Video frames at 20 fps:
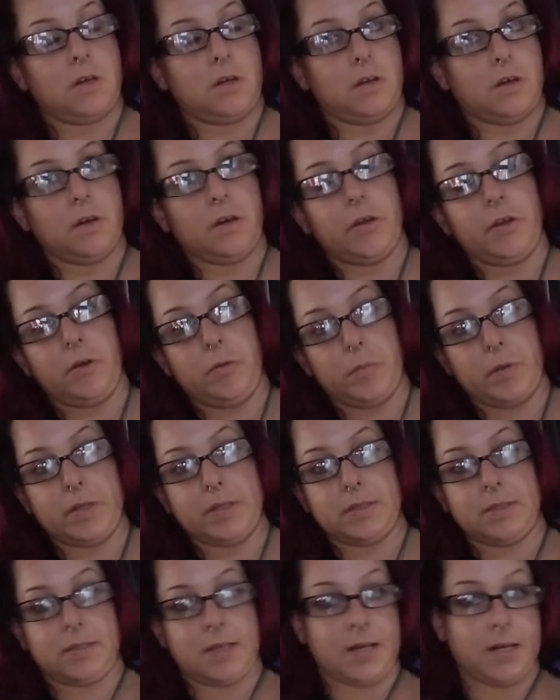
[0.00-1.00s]
a human
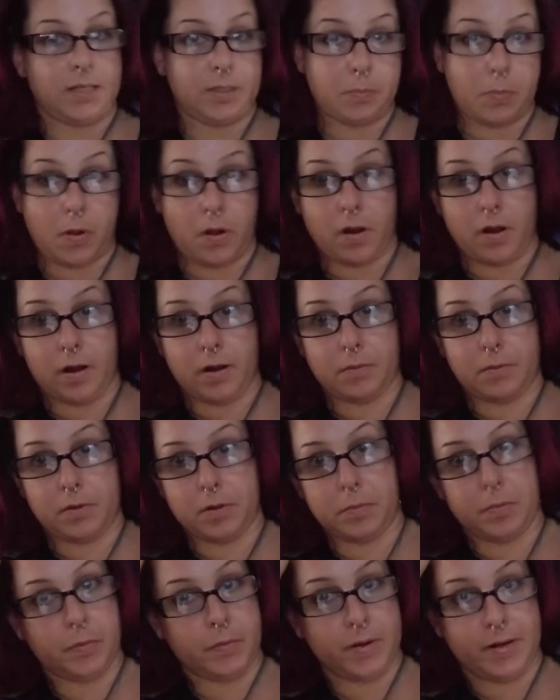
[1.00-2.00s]
standing at the park
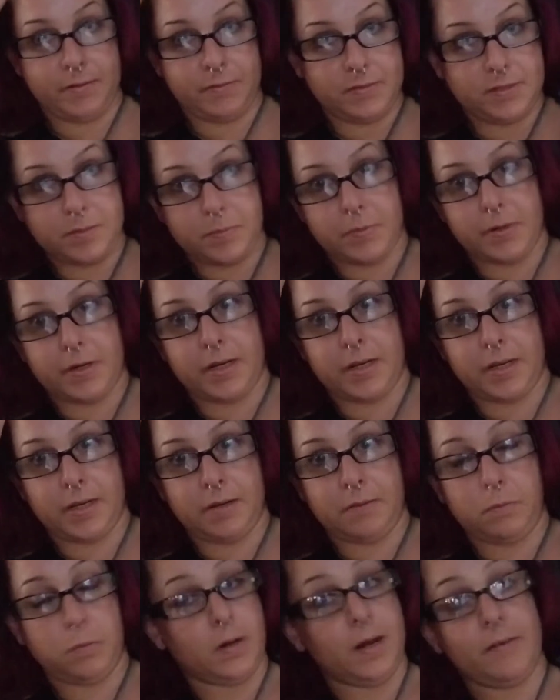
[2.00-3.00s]
could be waiting for
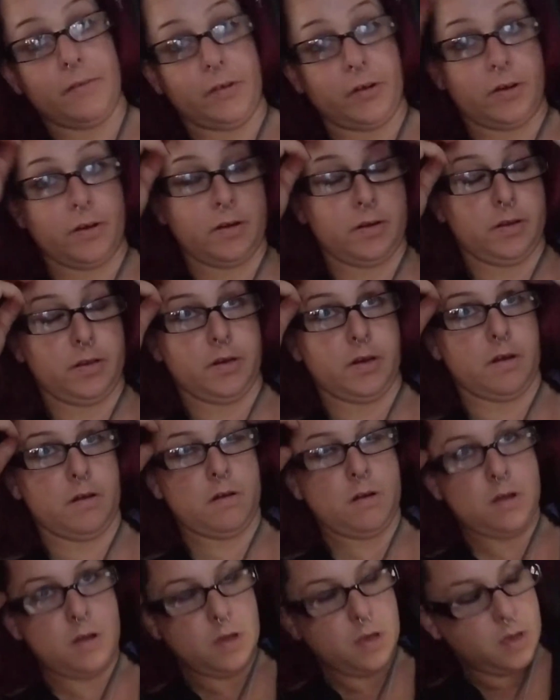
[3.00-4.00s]
somebody, whatever, you know.
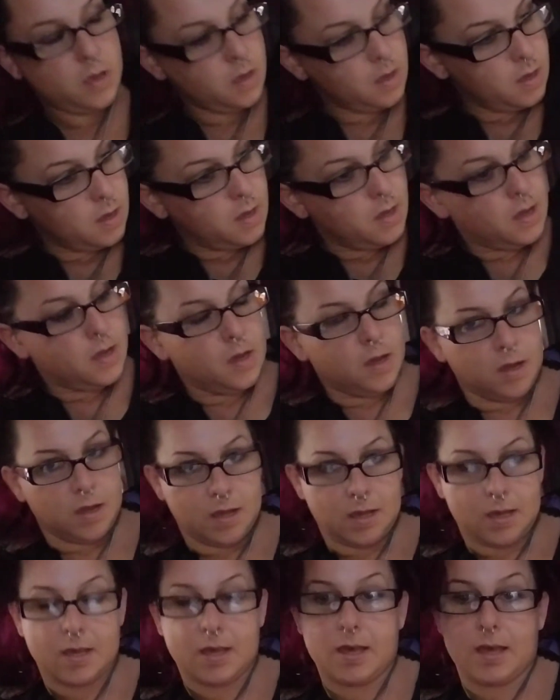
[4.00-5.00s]

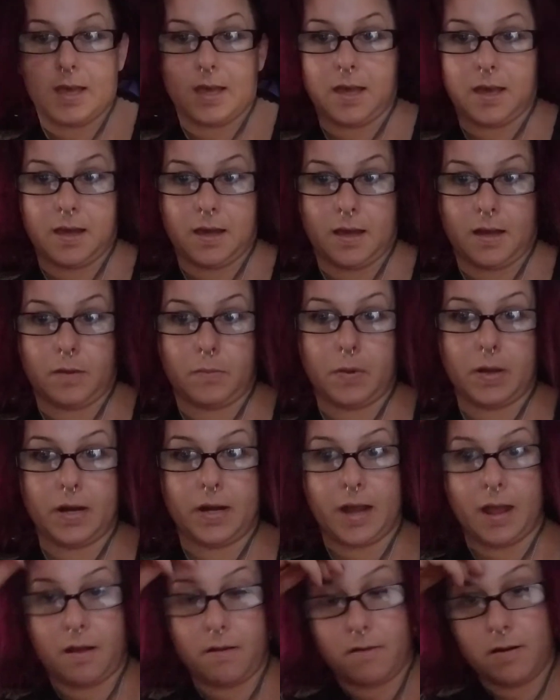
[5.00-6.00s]
And about an
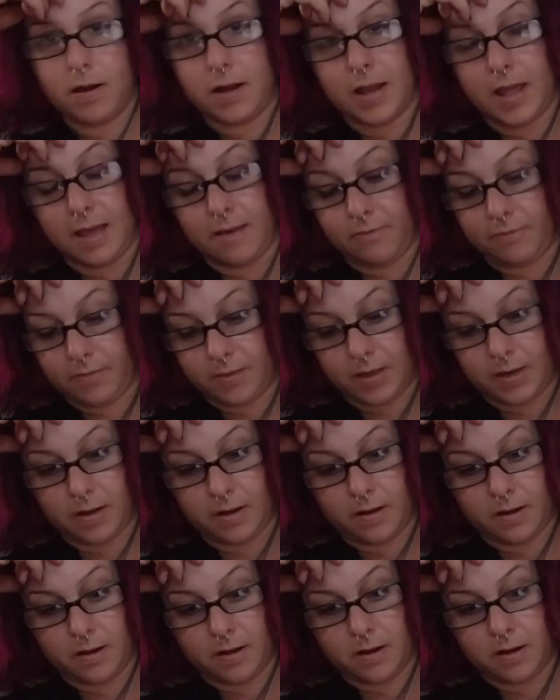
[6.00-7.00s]
hour and a half
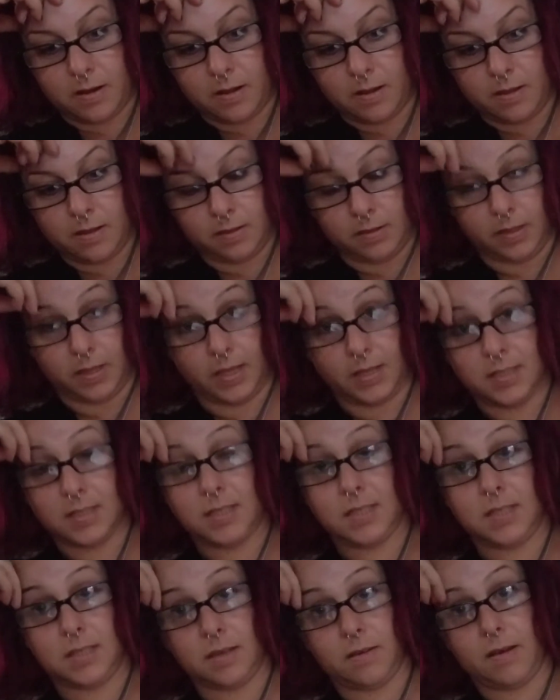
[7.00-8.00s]
later, they
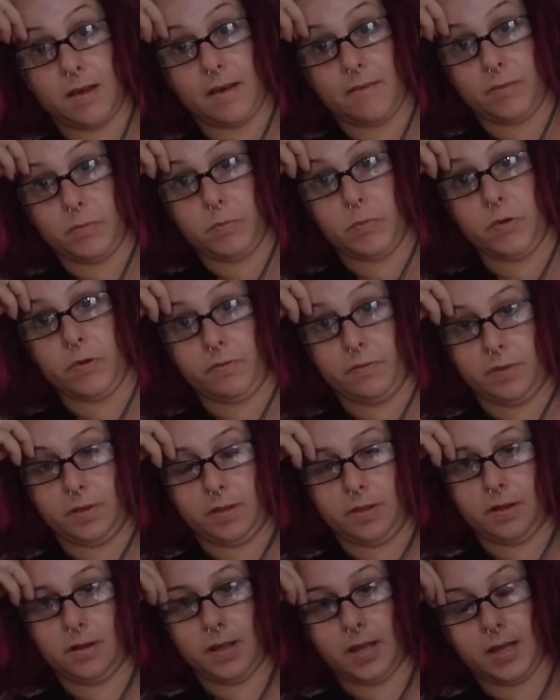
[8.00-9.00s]
still haven't moved,
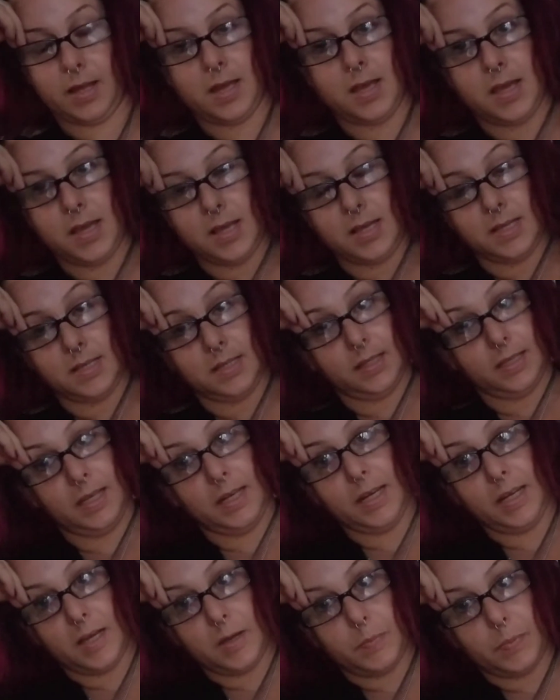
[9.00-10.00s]
and they're like
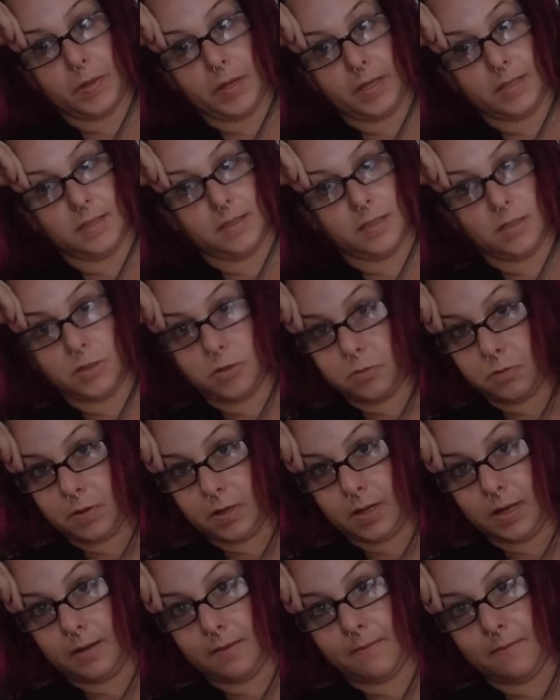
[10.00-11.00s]
leaning up against the
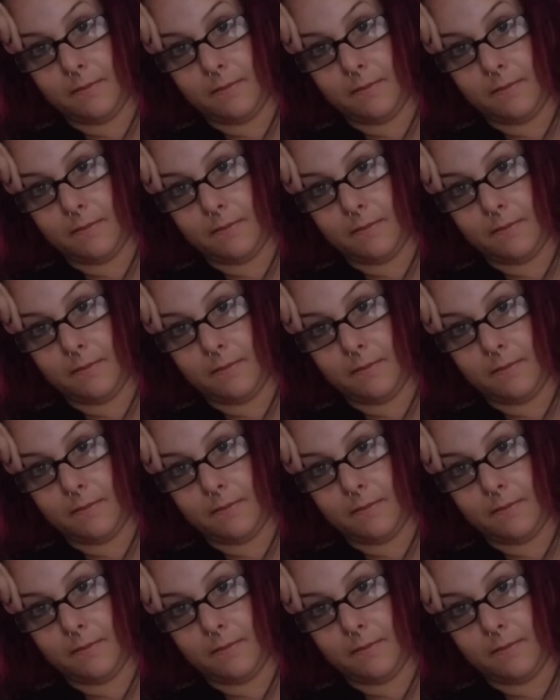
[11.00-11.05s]
tree,